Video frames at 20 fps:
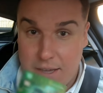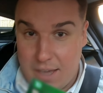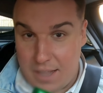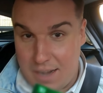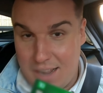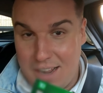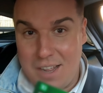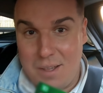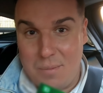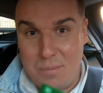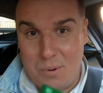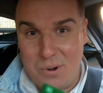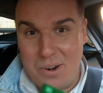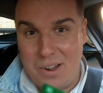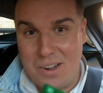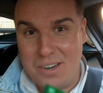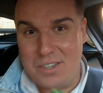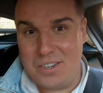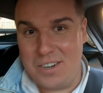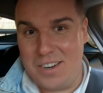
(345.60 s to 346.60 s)
Canadian
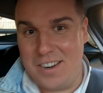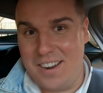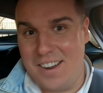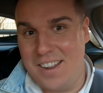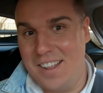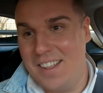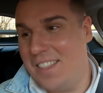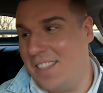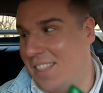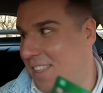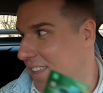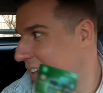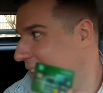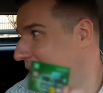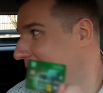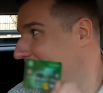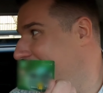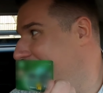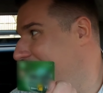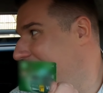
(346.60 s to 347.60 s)
production, the
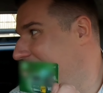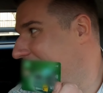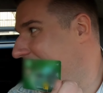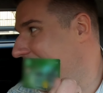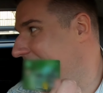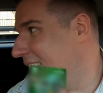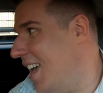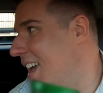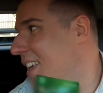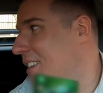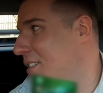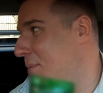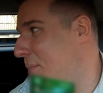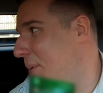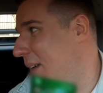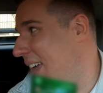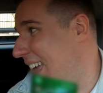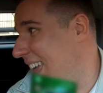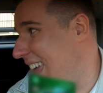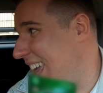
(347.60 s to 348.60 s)
the guest
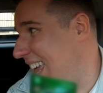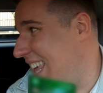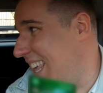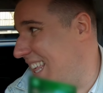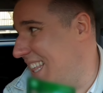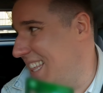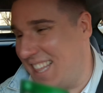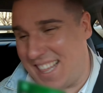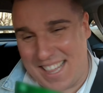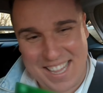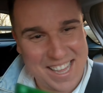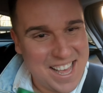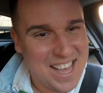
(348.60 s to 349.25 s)
pays.